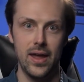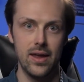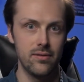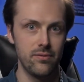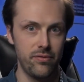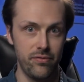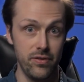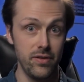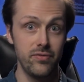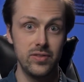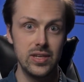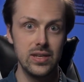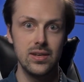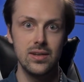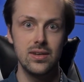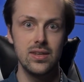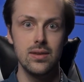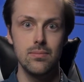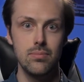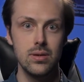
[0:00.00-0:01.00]
and
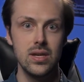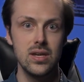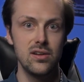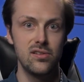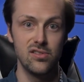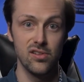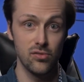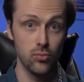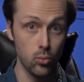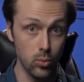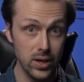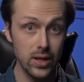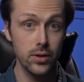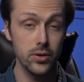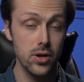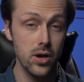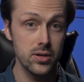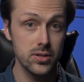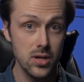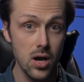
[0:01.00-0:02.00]
15 dB just will
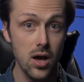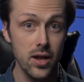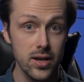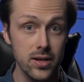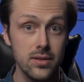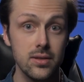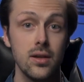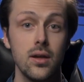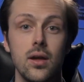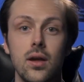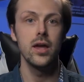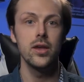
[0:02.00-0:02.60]
not cut it,